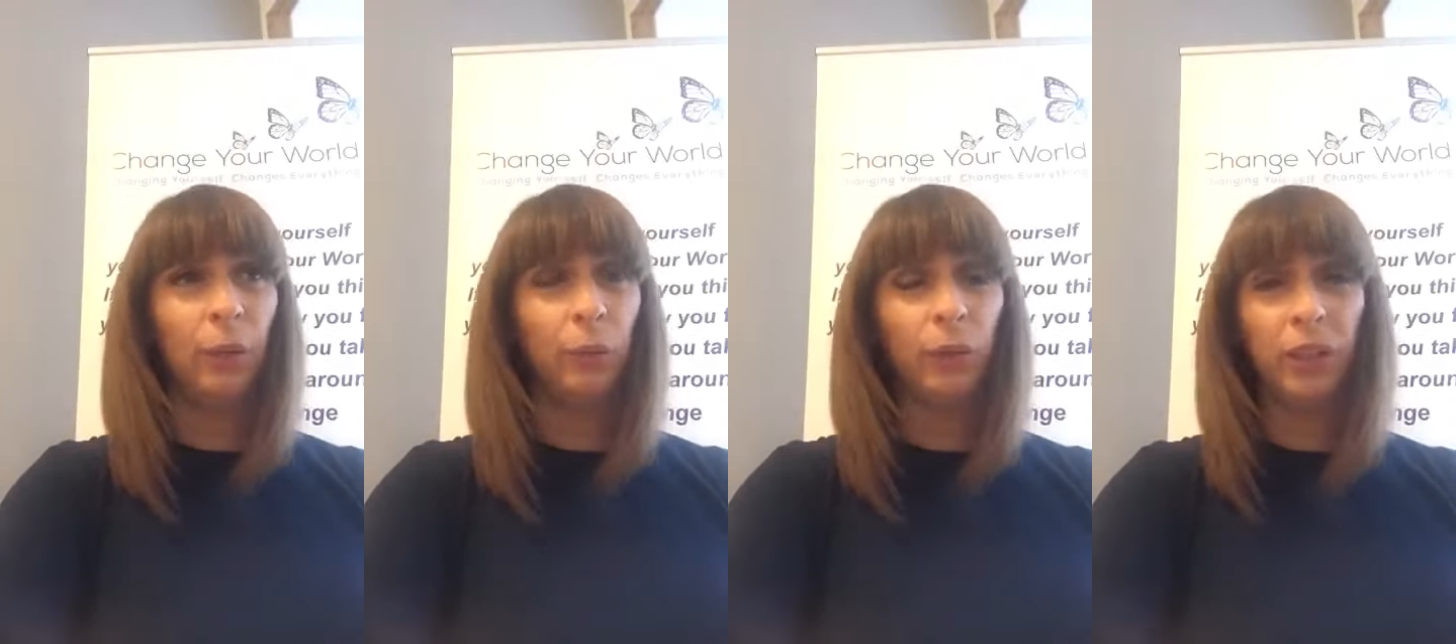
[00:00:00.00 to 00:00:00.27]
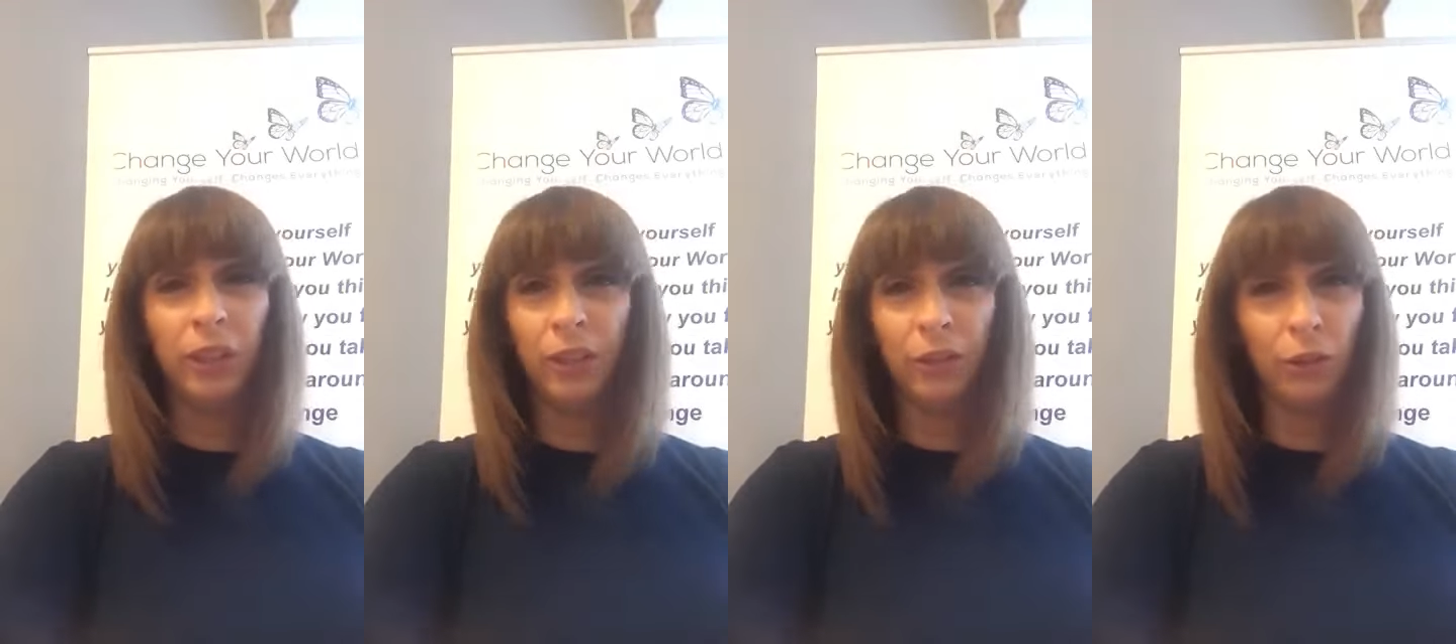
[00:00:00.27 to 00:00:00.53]

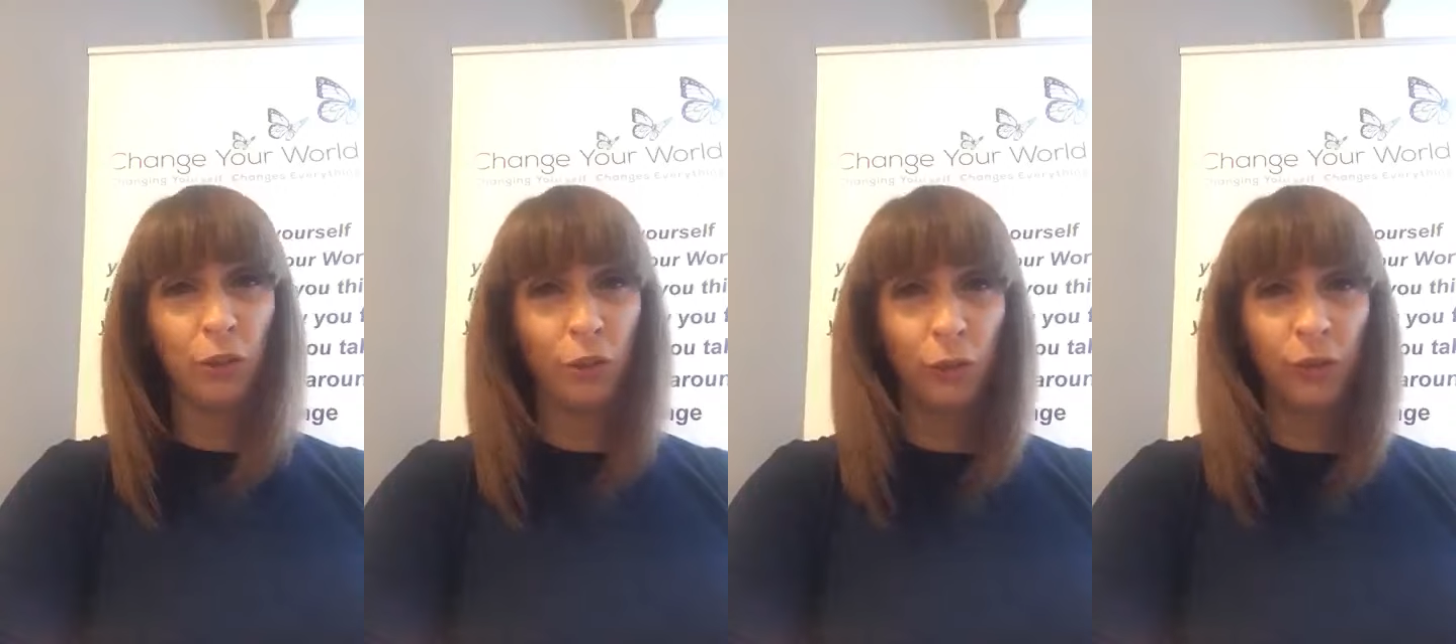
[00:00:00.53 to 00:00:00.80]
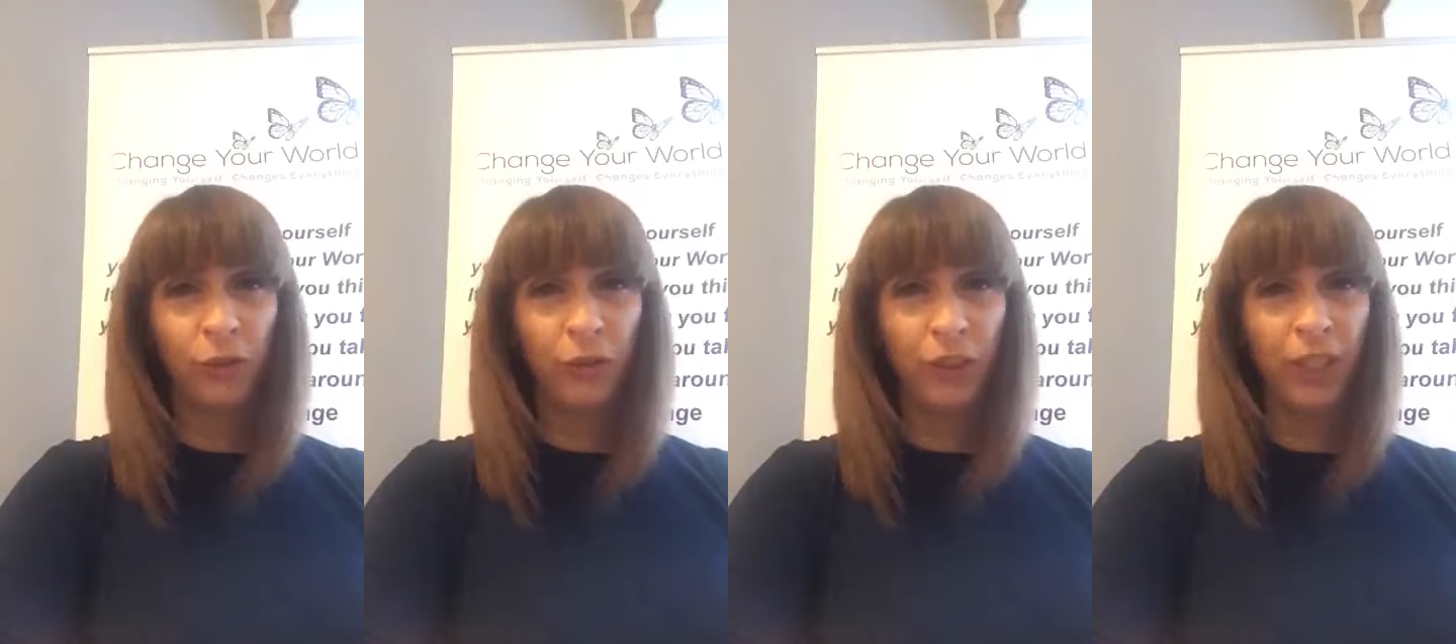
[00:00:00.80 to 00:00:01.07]
We didn't
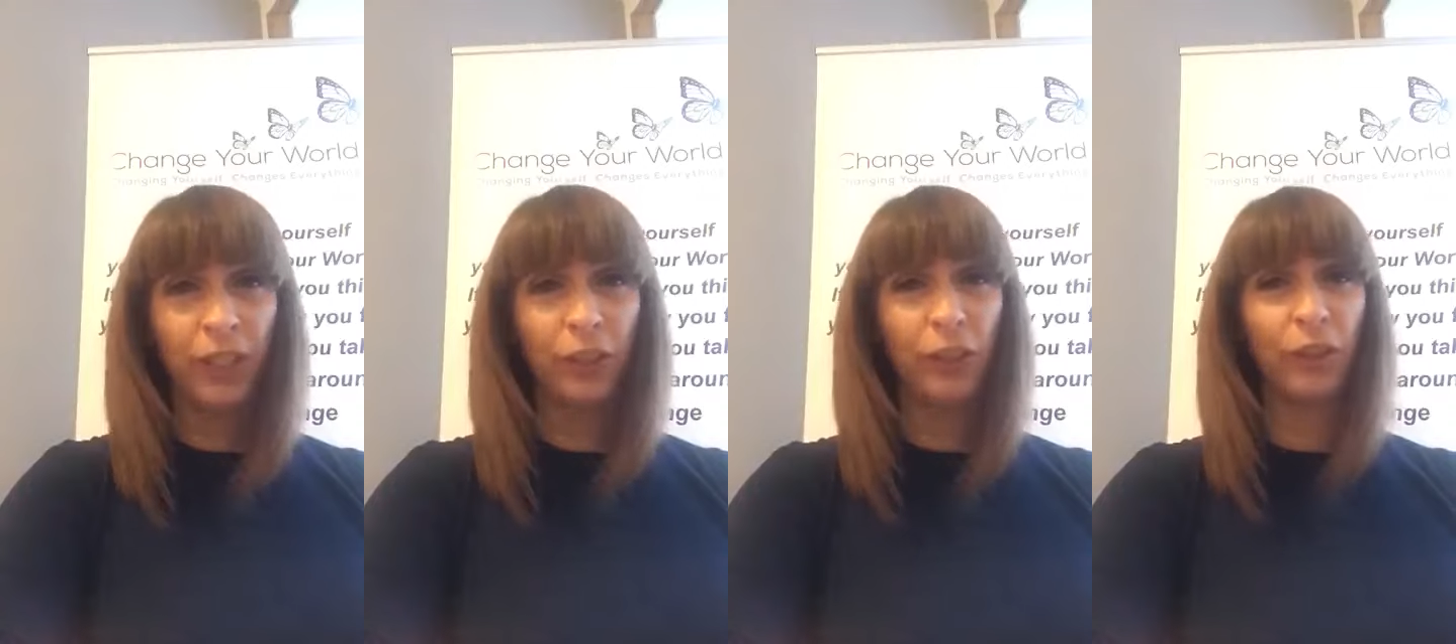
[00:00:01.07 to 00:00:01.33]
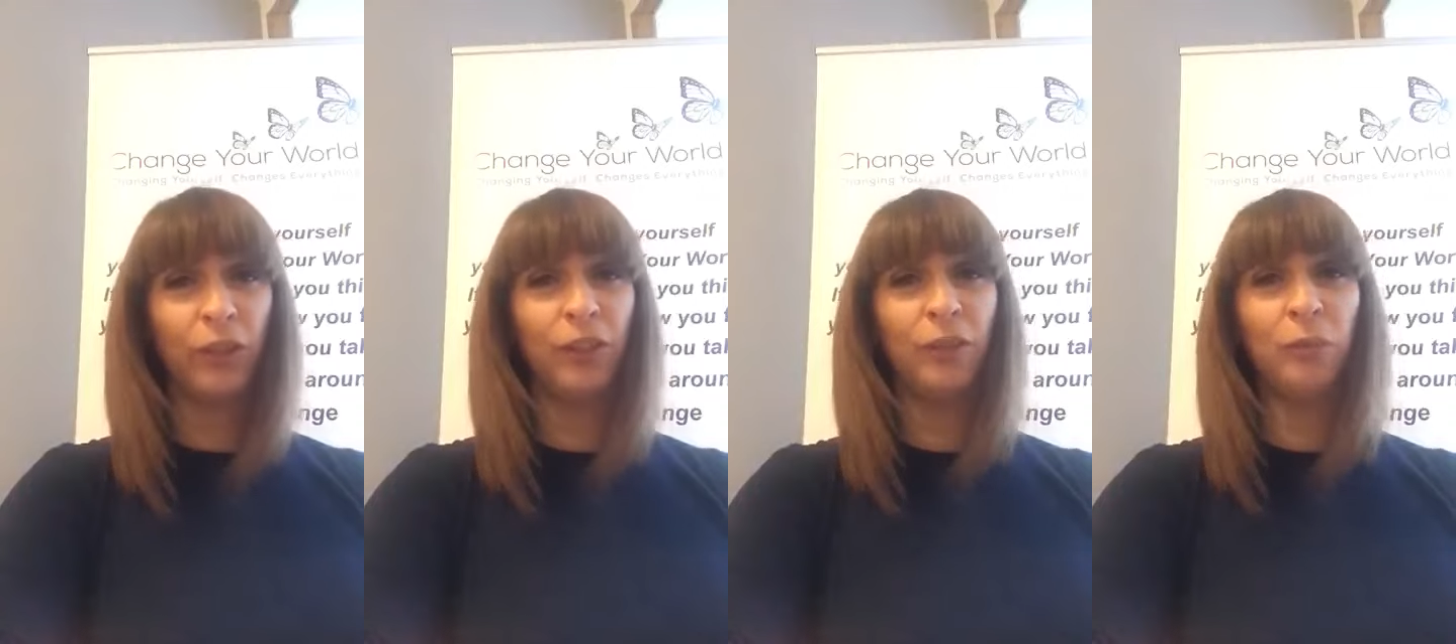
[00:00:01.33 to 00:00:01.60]
show
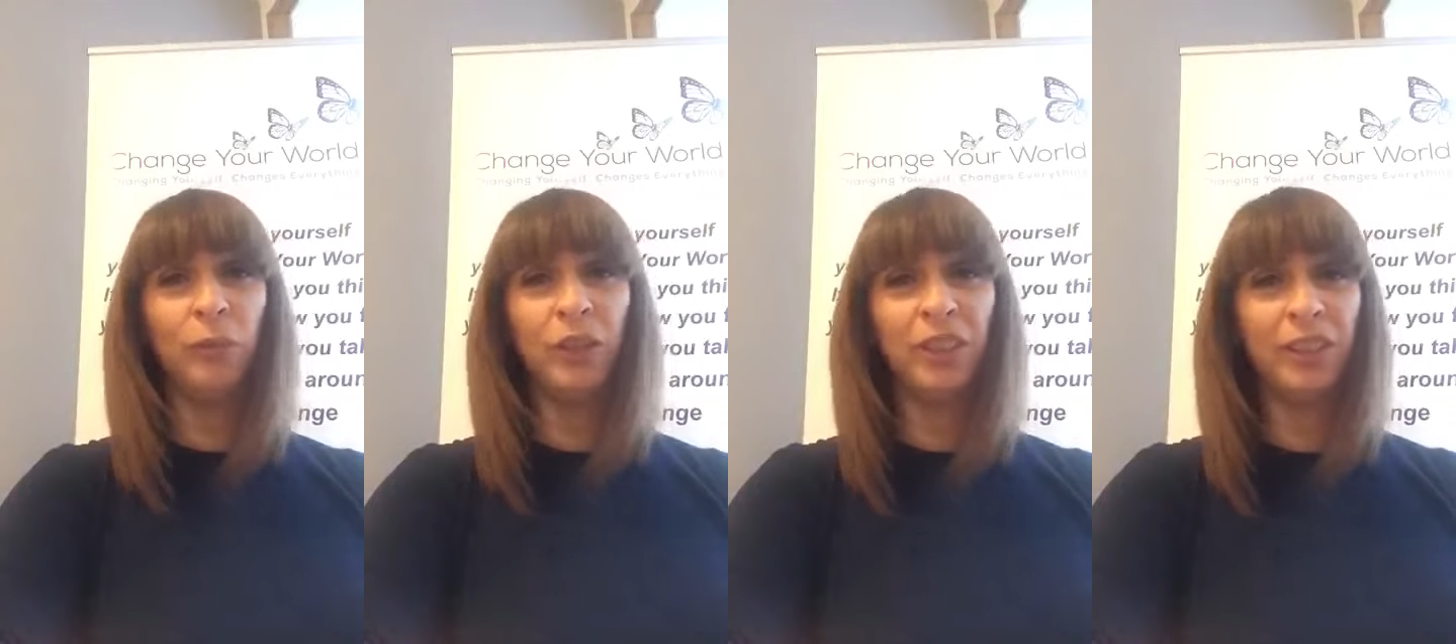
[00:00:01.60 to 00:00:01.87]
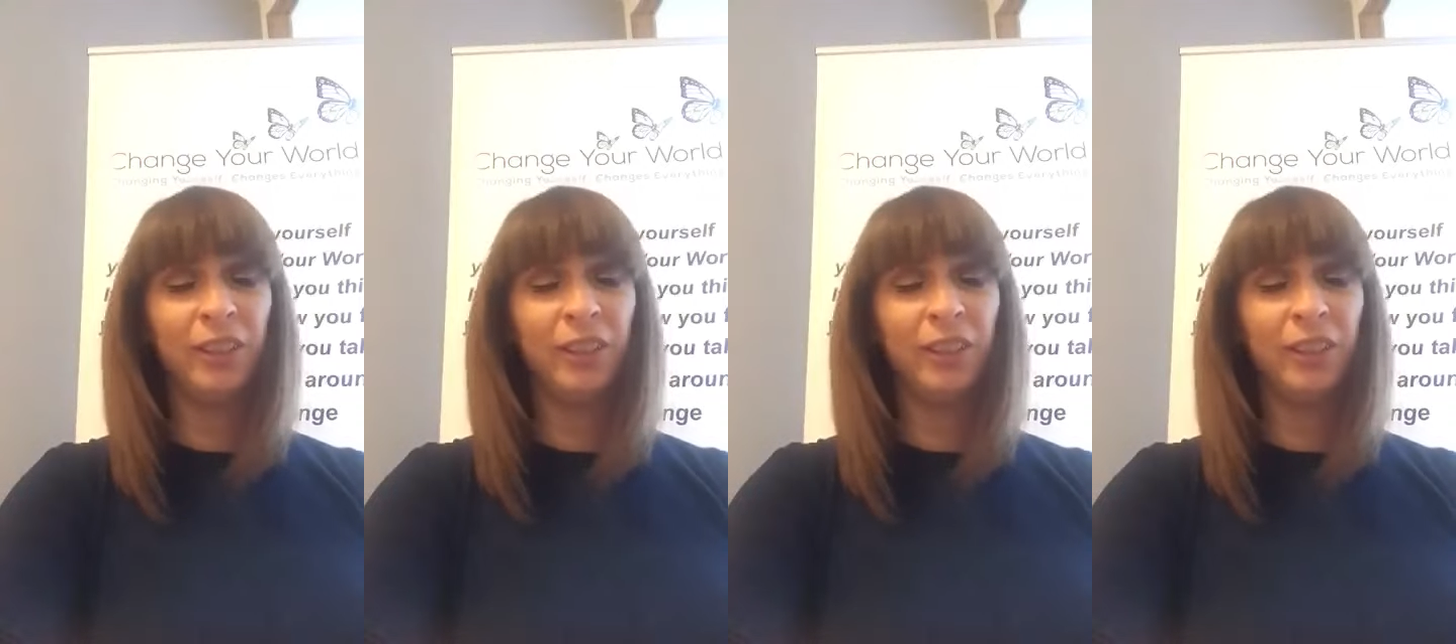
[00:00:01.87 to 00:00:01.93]
affection.